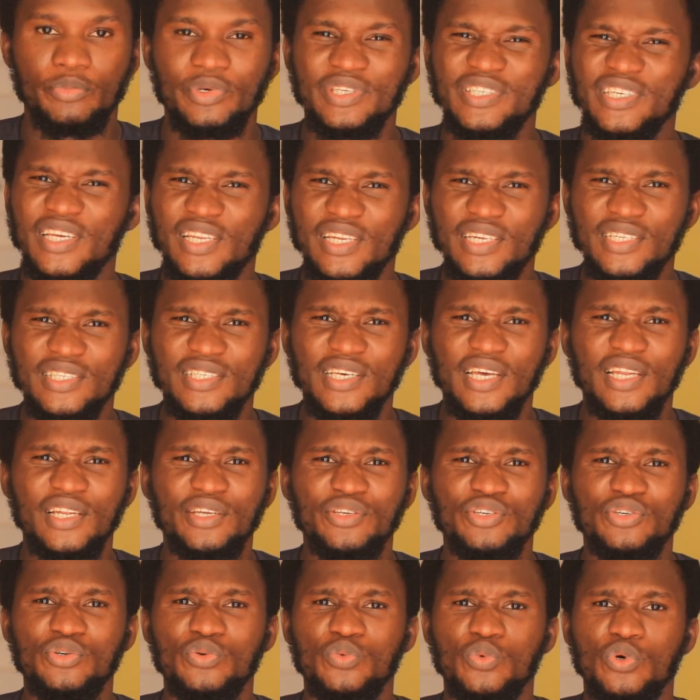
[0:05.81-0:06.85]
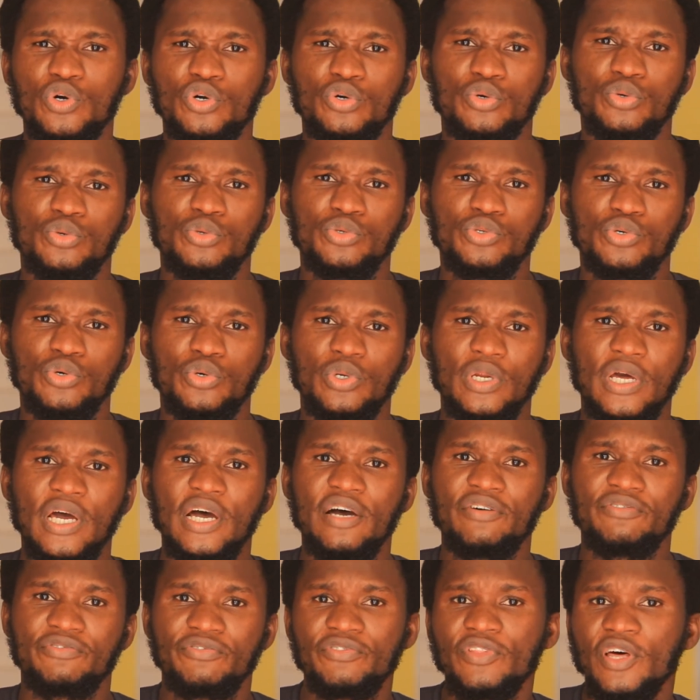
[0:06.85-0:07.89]
basically telling you what goes on
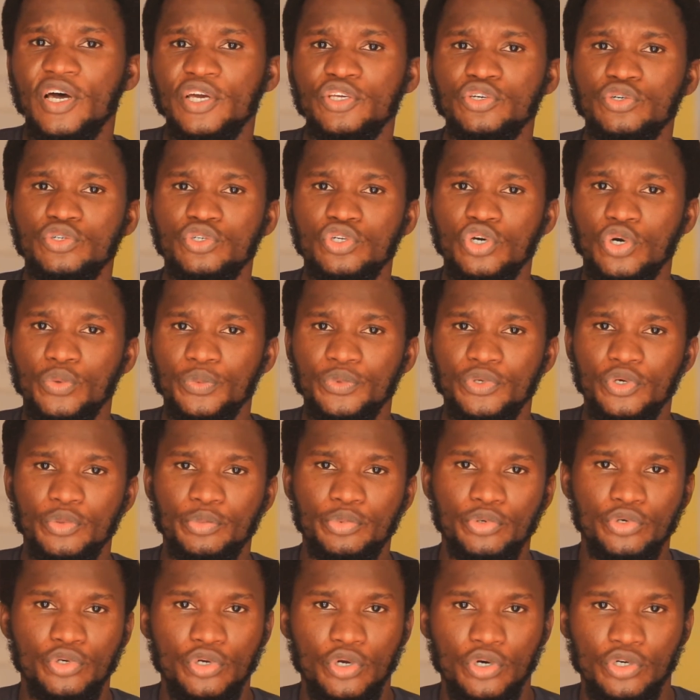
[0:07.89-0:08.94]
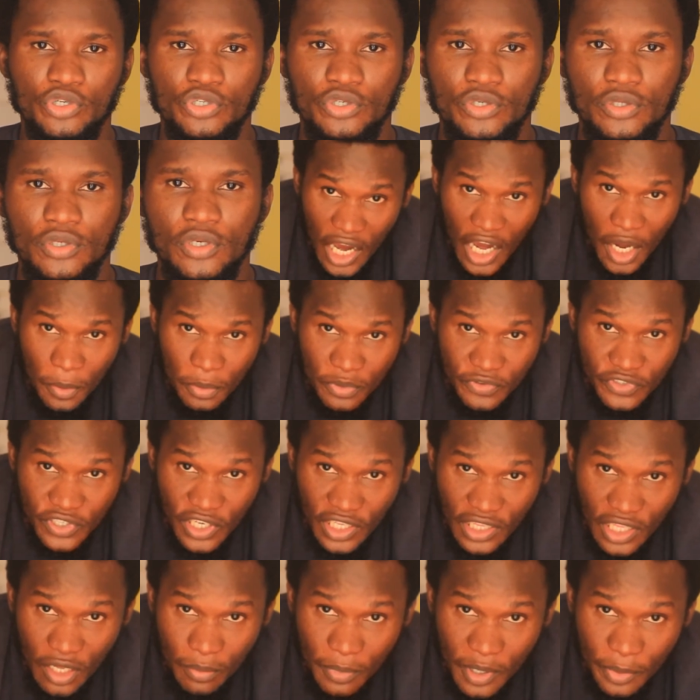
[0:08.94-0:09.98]
after you're done with your production. I hope you
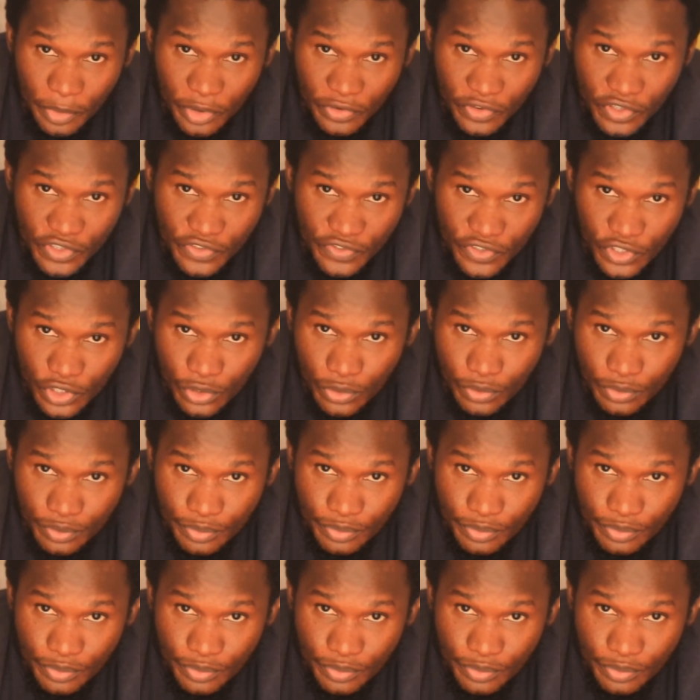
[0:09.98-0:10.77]
checked out my previous video